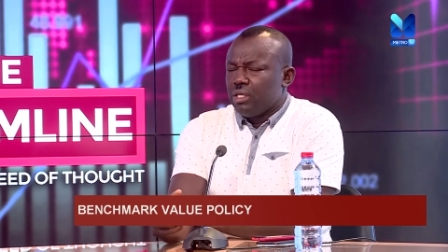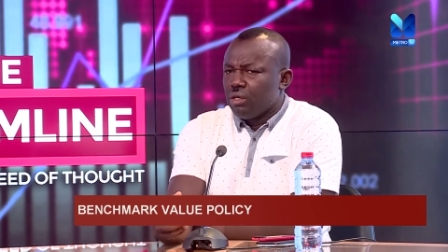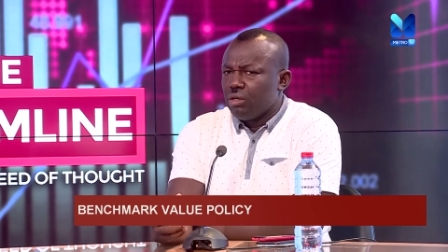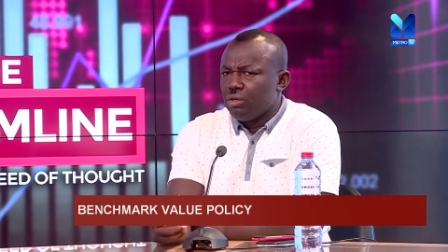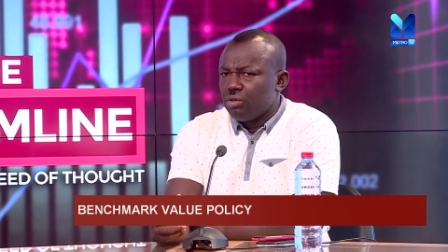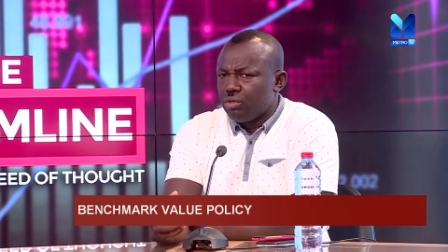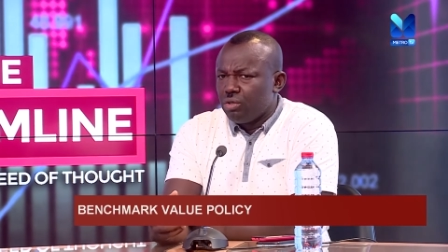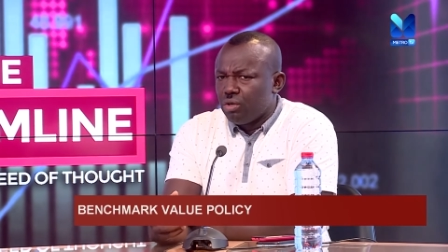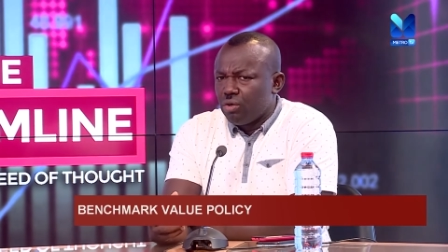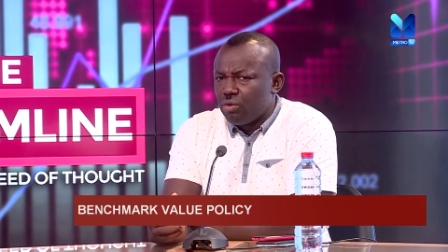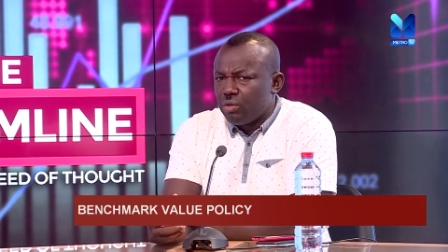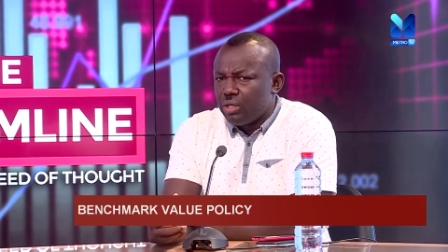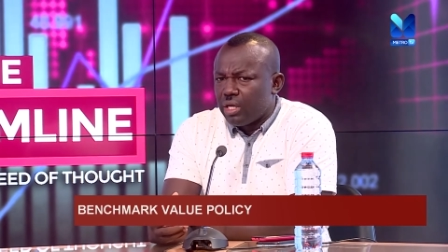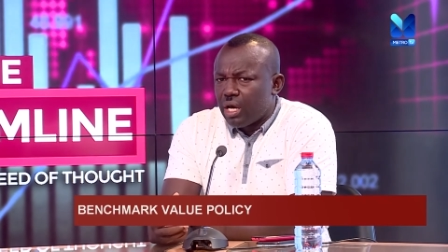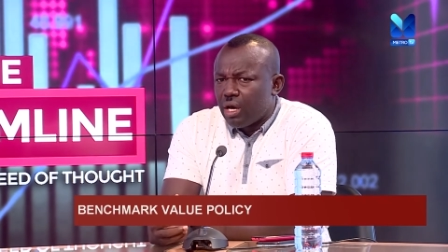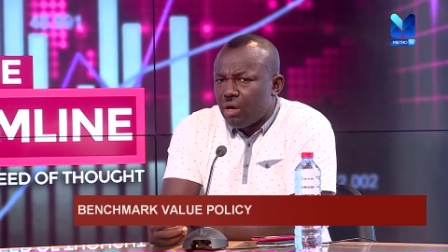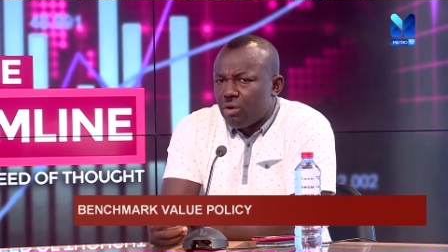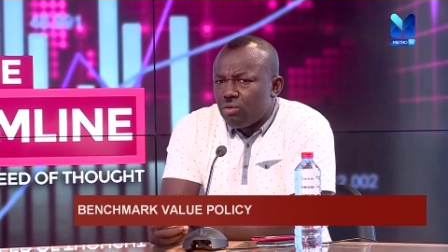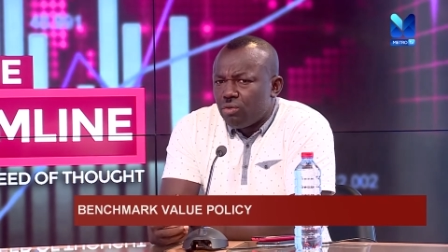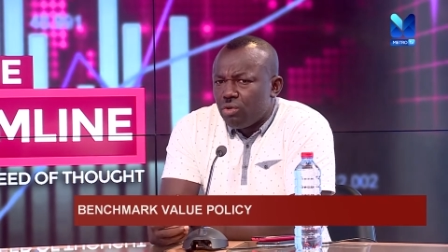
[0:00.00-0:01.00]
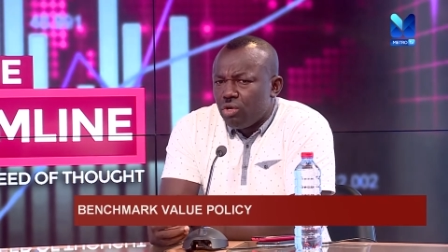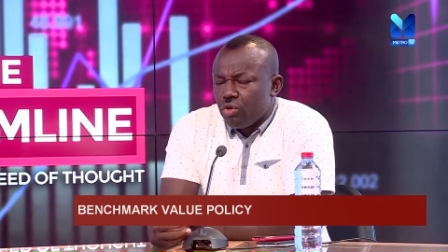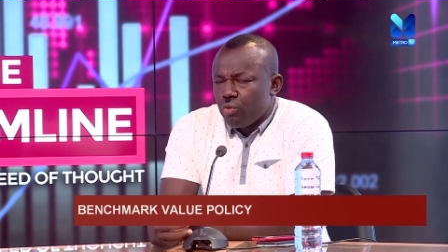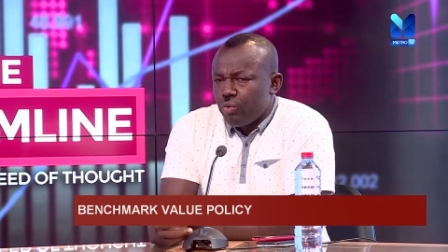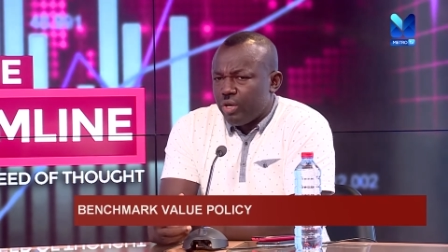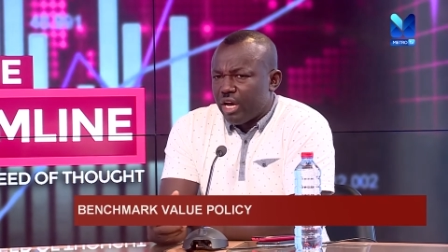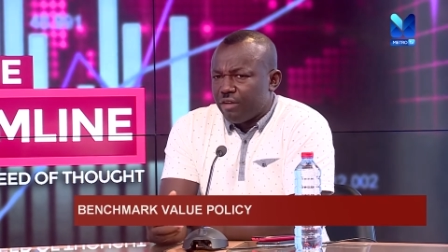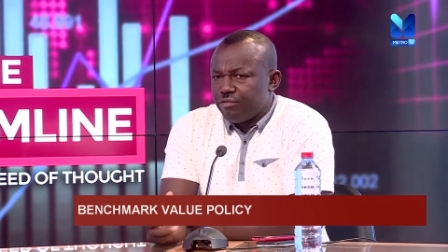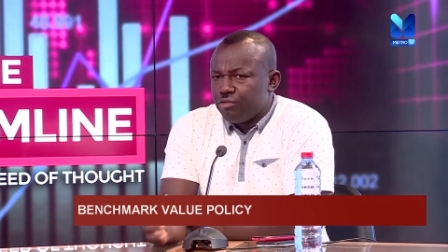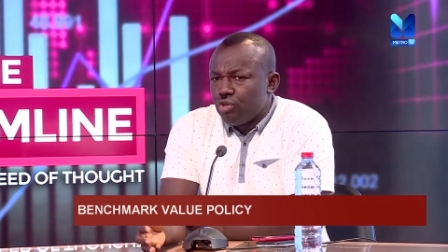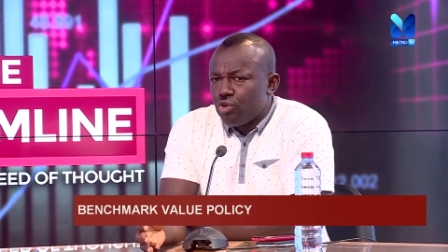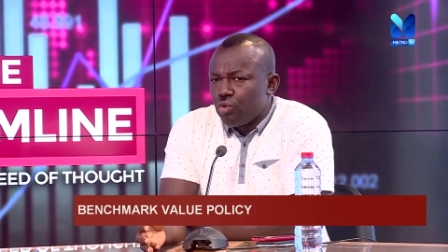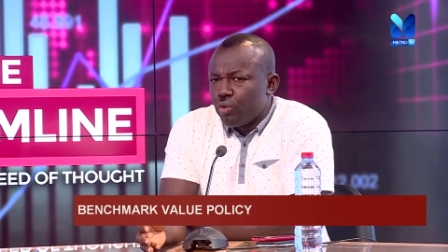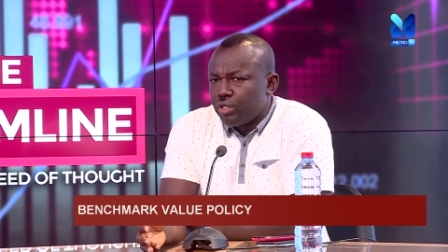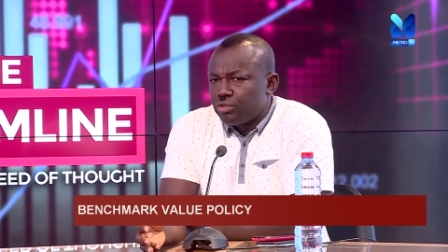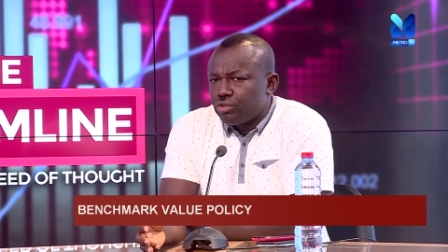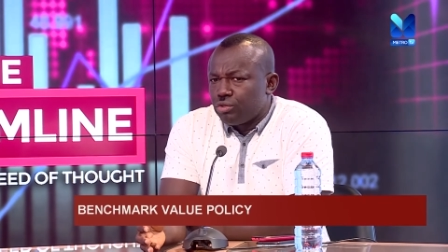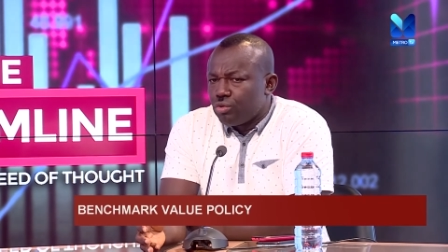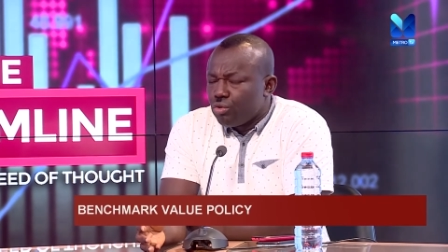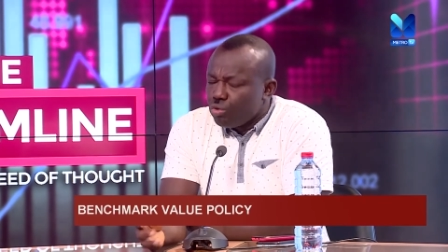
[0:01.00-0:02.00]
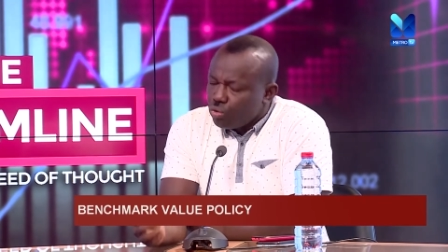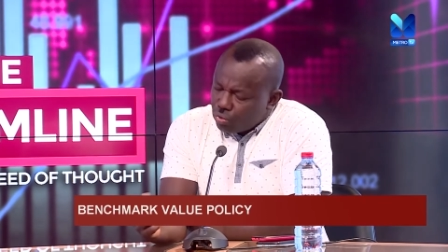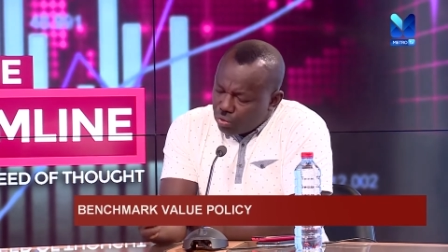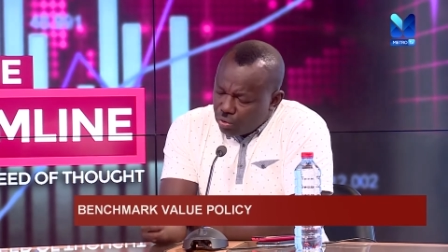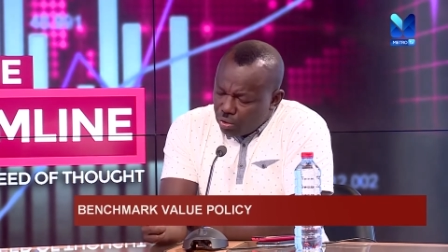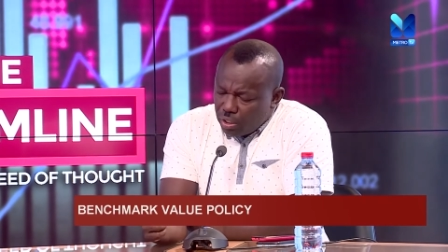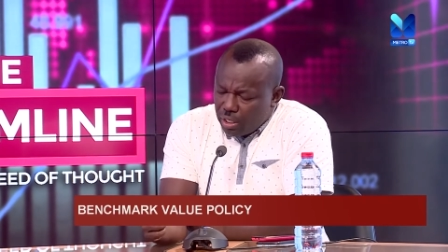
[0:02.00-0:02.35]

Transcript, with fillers: oh no, now we have nowhere to go.